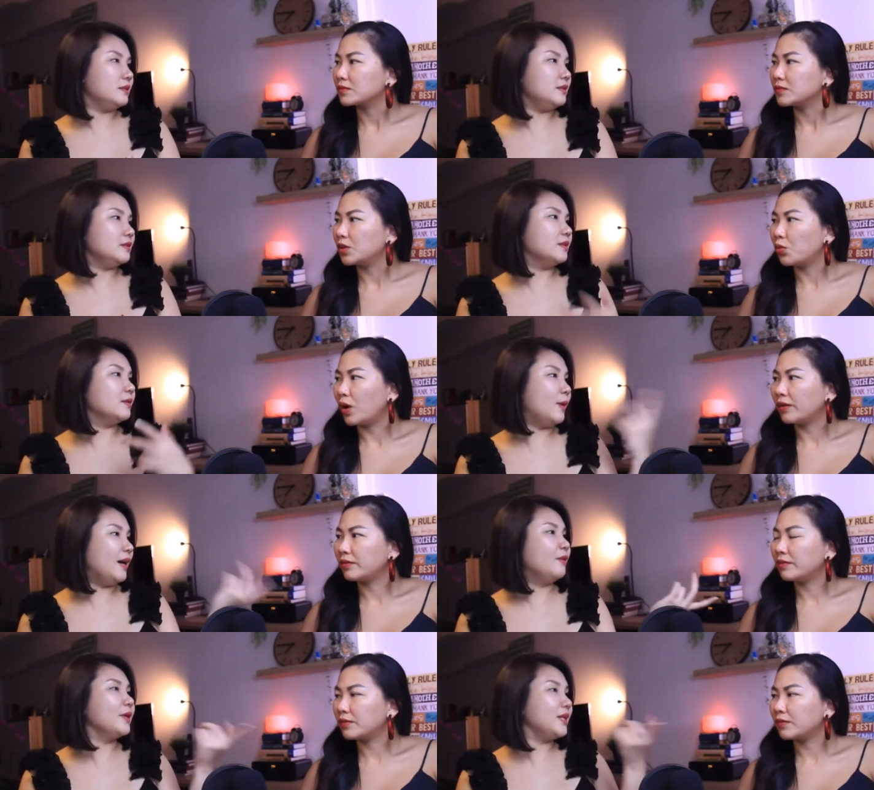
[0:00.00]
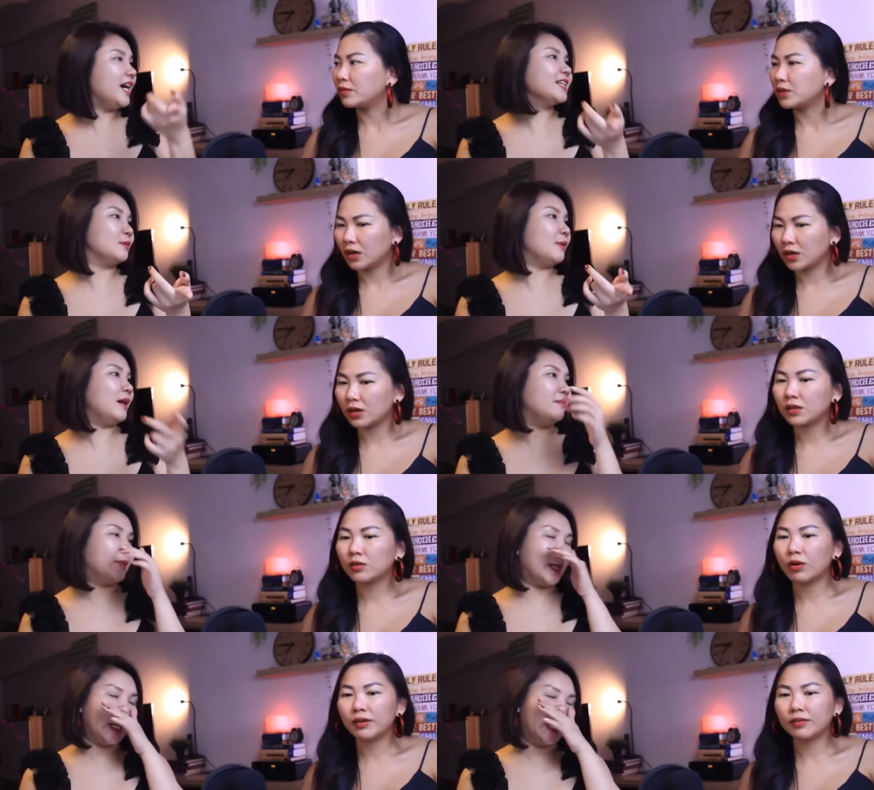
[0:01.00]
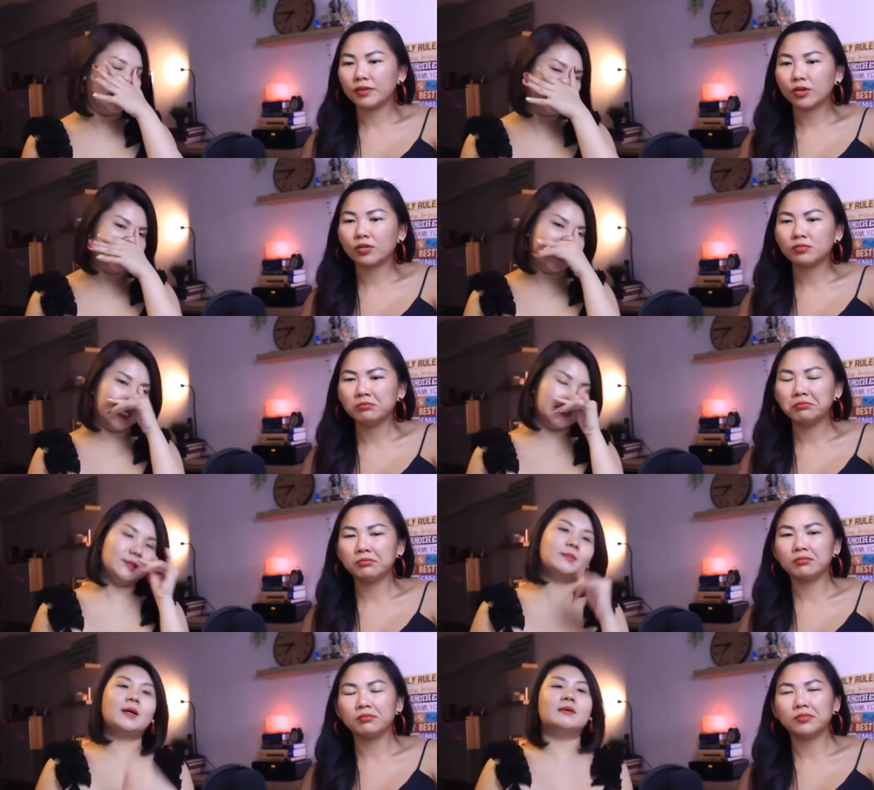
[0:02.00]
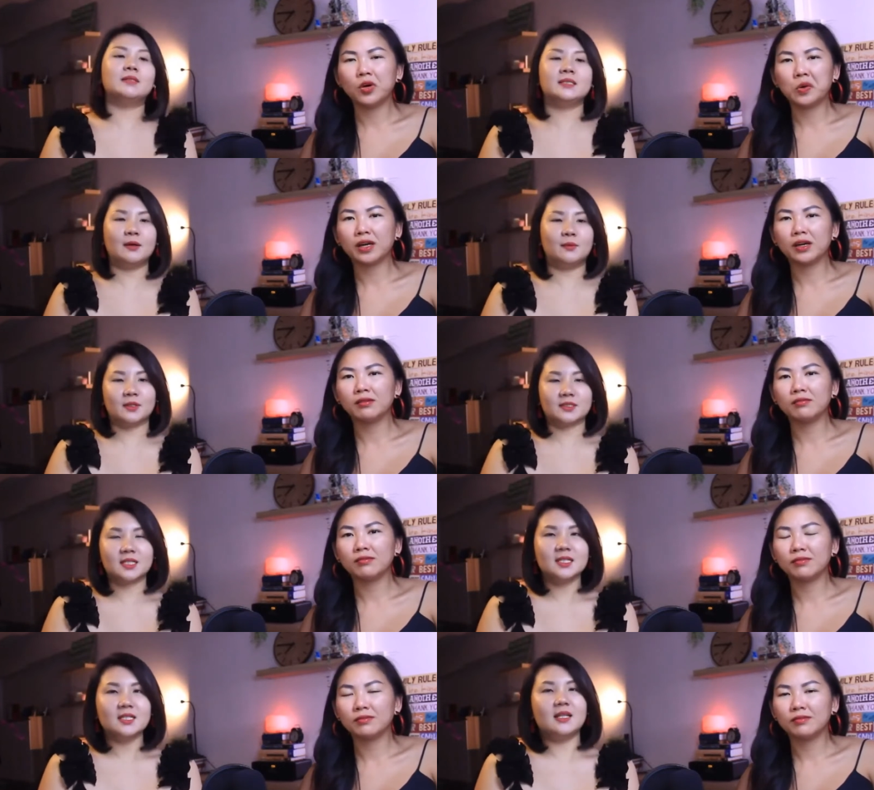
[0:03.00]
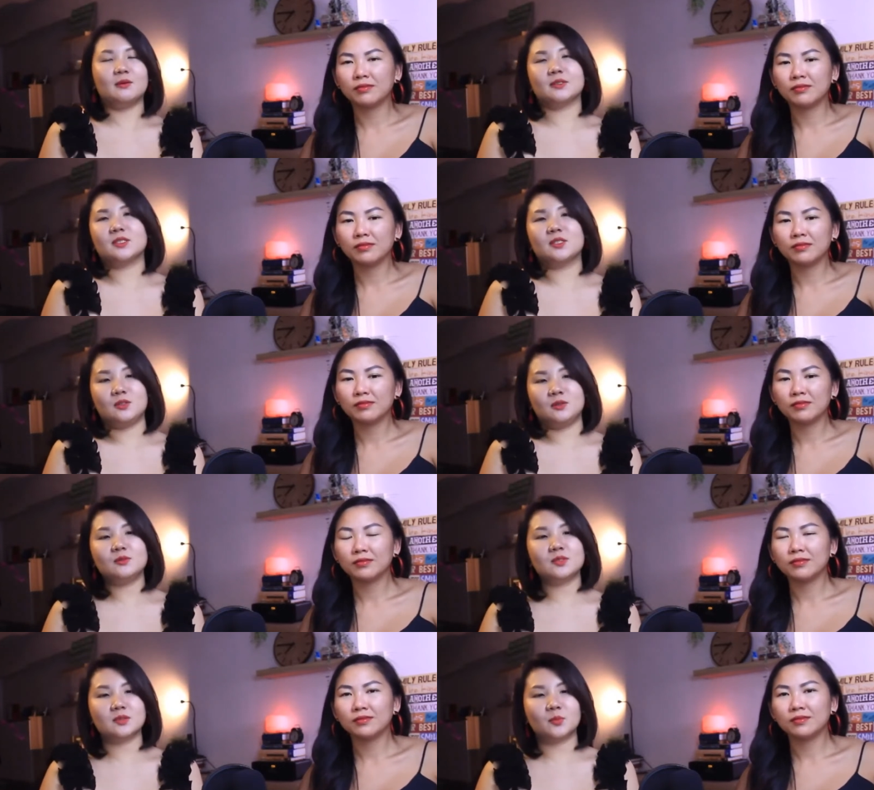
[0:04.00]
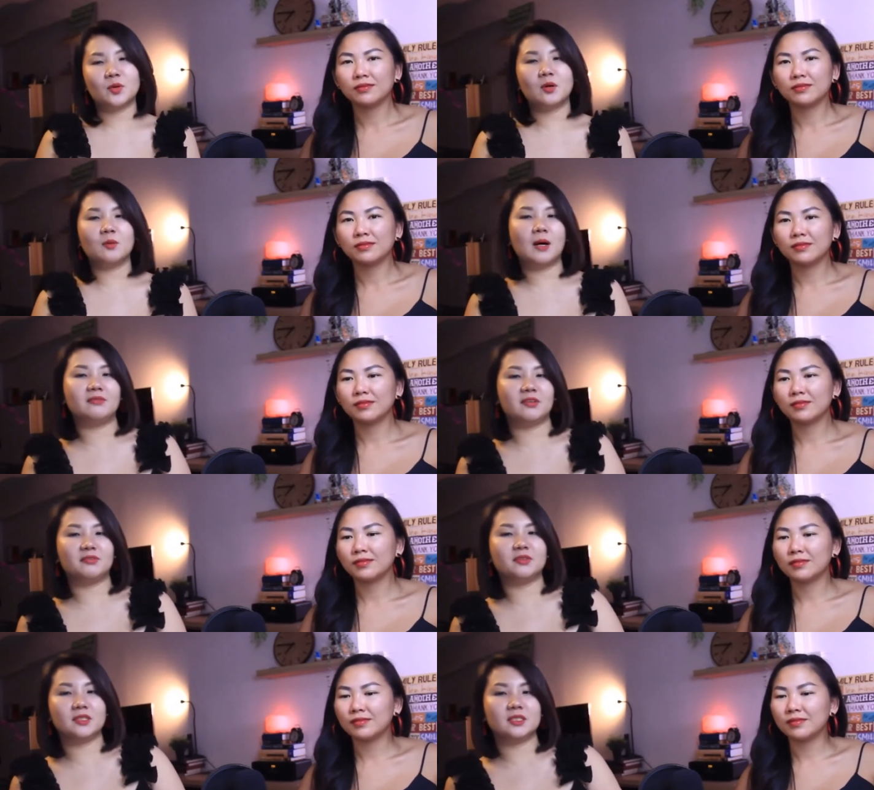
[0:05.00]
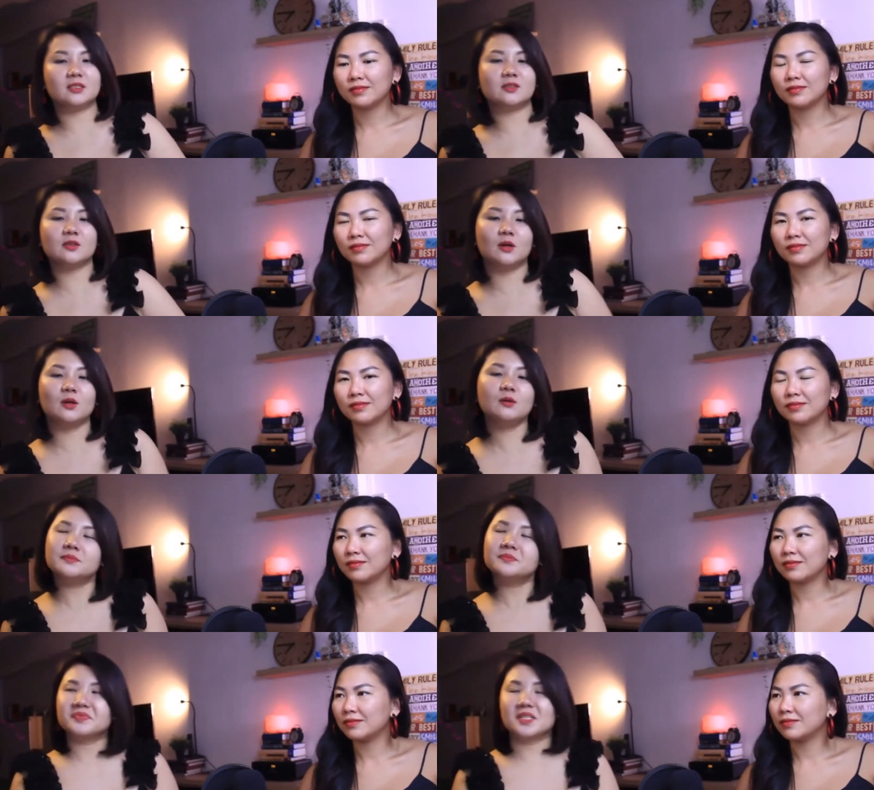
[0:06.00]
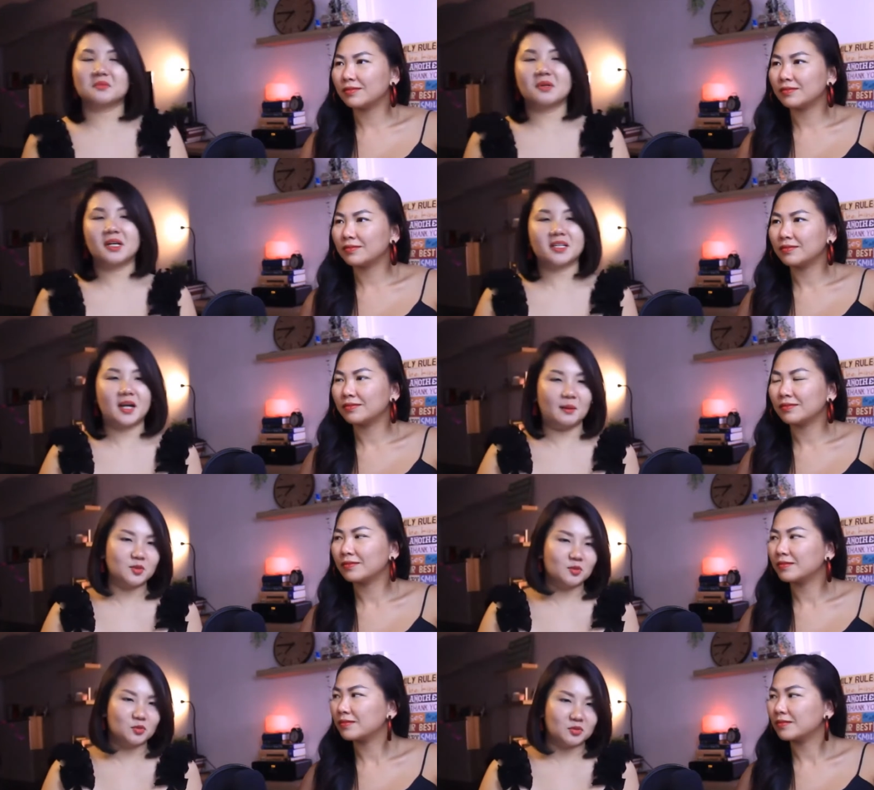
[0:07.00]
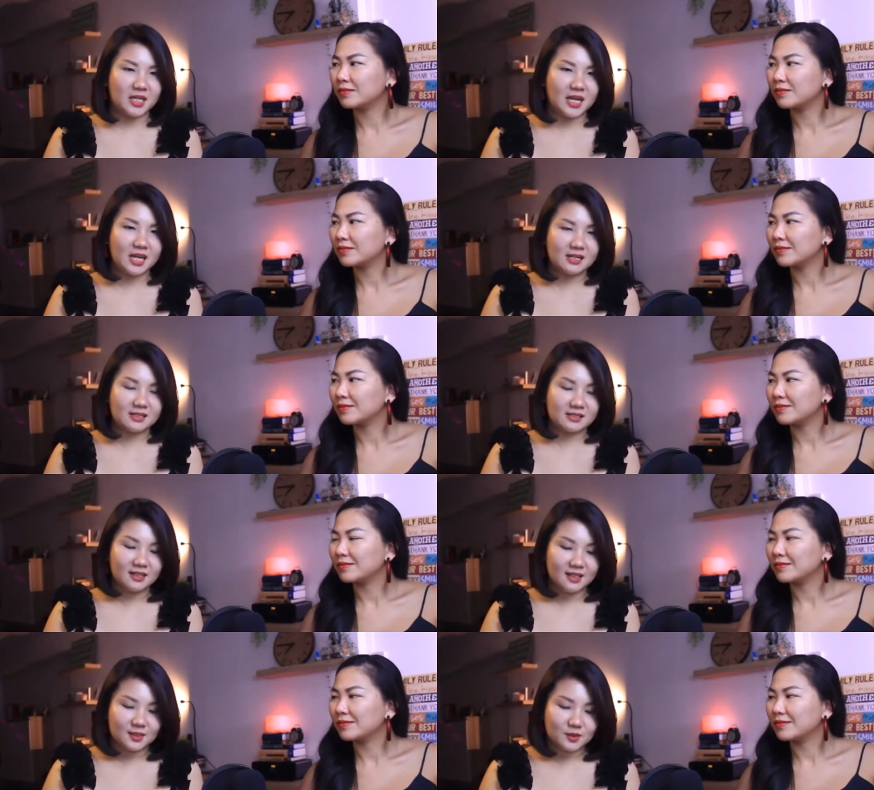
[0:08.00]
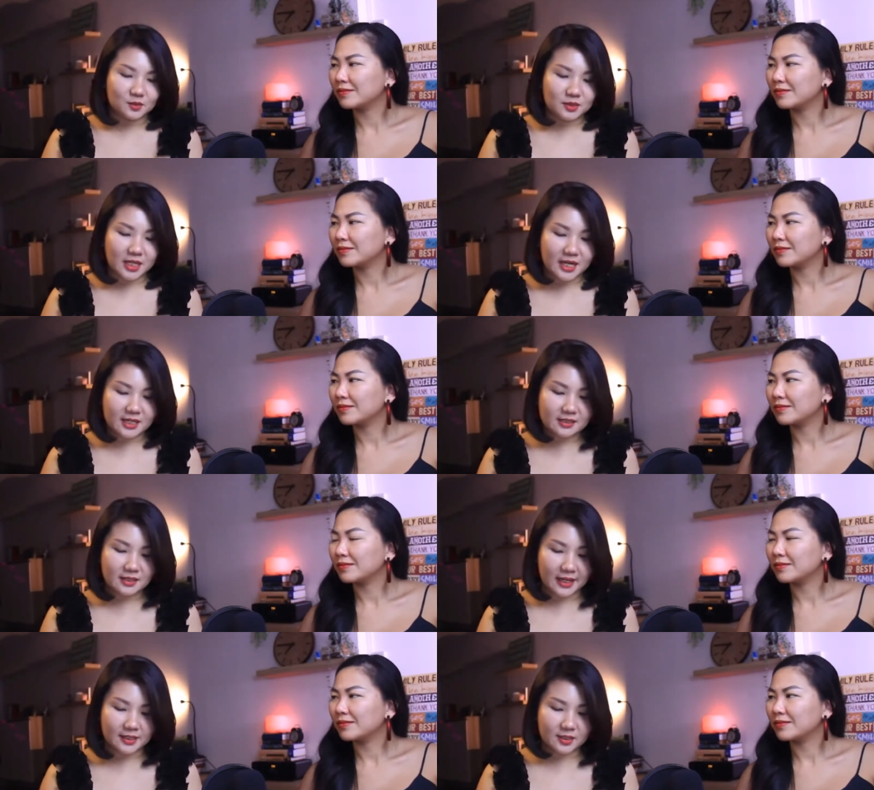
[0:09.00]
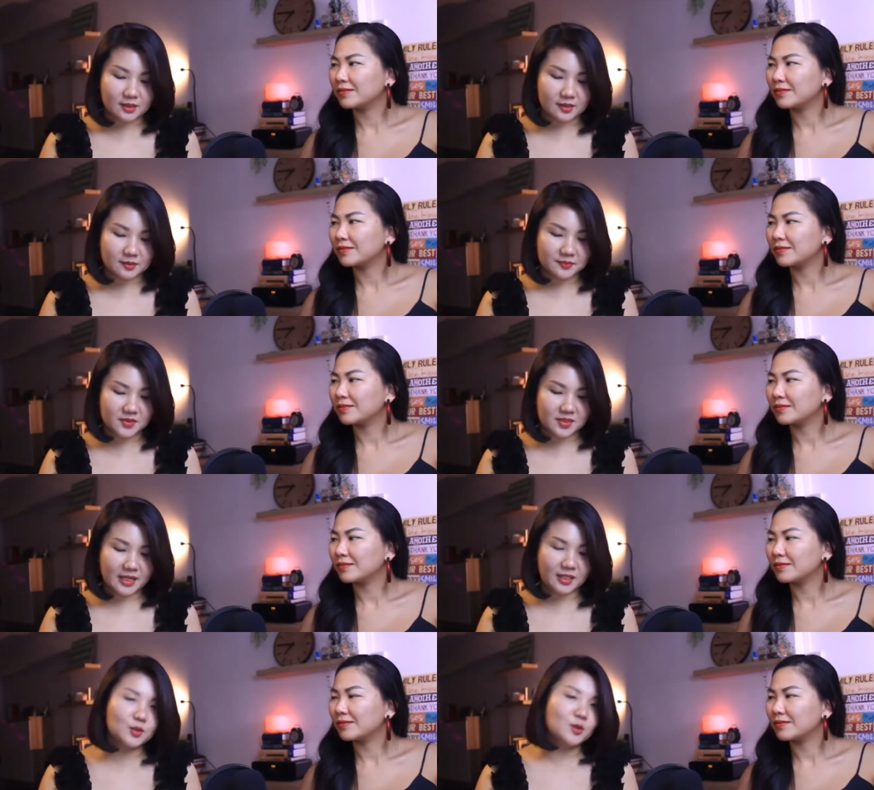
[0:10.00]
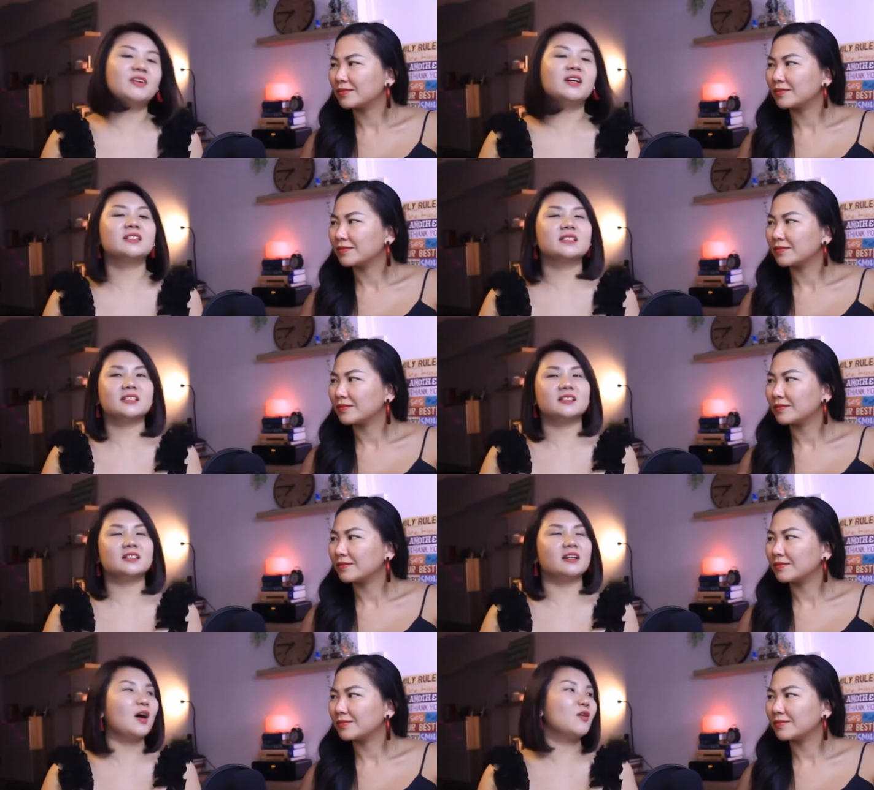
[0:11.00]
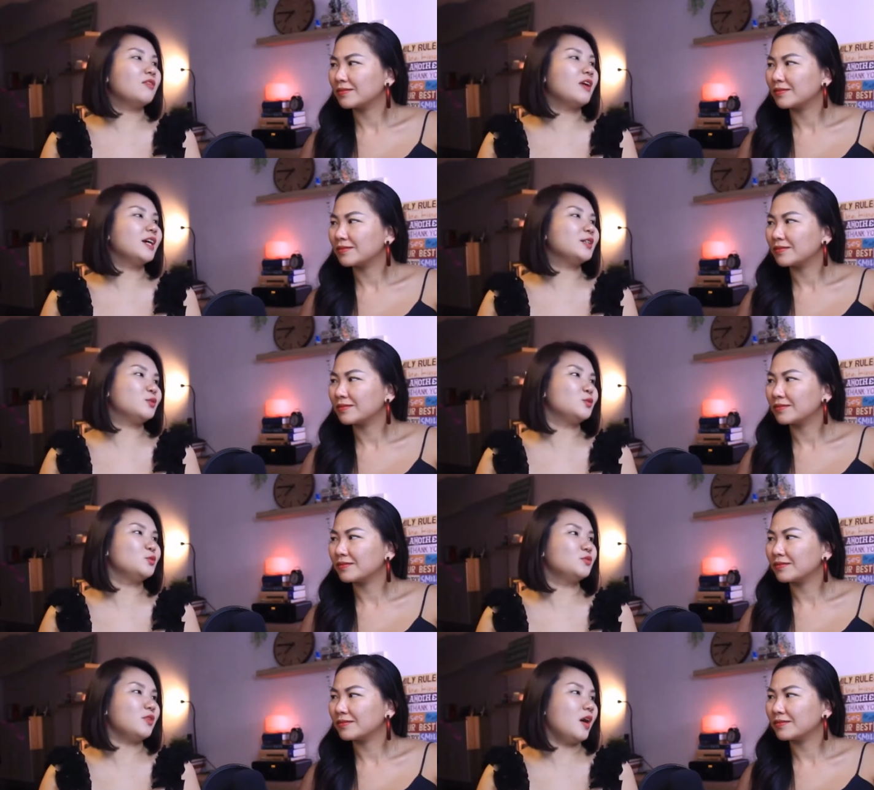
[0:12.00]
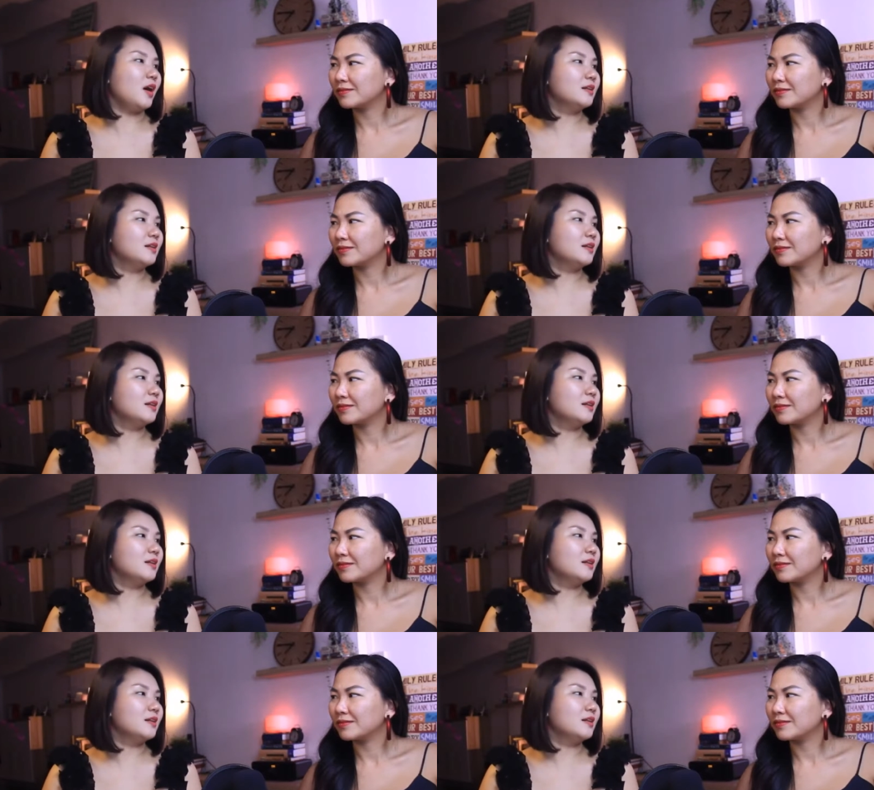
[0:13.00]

Speaker 1: the, the wife, wife already asked the wife. The mom. wife, no. Yeah. Mm. So hmm, apparently okay. that was that was the news. The poor wife, definitely. So that's why it comes to today's today's title: sexual fantasies and how far is too far.